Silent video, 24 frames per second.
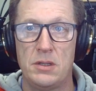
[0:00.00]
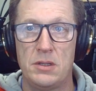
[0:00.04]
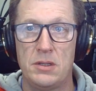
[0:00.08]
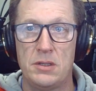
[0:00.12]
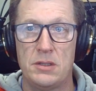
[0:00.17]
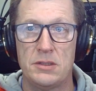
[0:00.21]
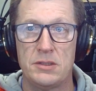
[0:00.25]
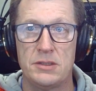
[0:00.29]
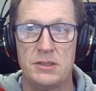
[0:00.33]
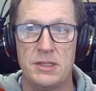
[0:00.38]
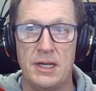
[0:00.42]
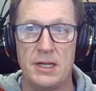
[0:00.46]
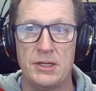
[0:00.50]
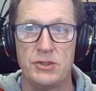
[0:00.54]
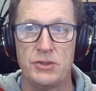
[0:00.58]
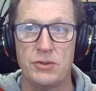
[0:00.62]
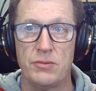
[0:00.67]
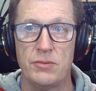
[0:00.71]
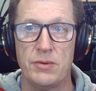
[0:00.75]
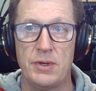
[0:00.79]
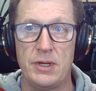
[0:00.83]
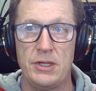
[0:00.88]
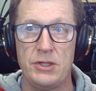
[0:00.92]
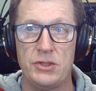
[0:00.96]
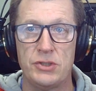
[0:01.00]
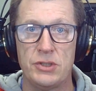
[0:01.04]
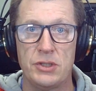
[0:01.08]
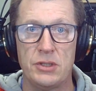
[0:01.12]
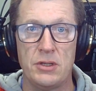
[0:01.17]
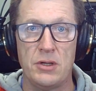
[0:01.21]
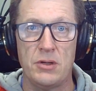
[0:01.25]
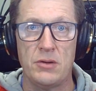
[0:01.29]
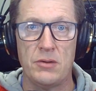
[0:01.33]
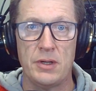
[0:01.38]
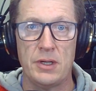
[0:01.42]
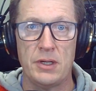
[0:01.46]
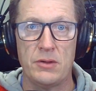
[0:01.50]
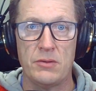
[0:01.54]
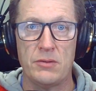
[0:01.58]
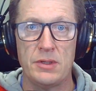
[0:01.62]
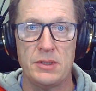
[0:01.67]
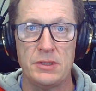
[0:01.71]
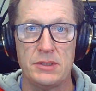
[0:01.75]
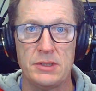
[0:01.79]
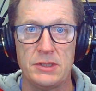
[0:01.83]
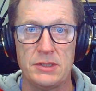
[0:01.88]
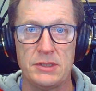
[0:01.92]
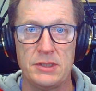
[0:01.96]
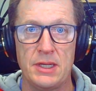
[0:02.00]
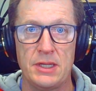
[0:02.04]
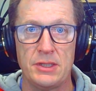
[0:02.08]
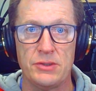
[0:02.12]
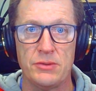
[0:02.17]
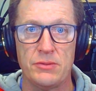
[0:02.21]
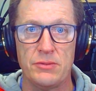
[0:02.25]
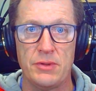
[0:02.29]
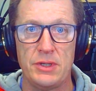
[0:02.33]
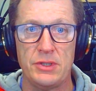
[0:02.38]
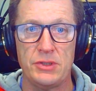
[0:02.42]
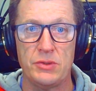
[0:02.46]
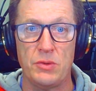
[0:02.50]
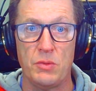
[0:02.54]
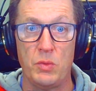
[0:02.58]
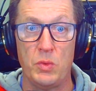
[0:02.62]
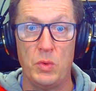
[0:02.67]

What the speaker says: saturation. I'll increase the saturation.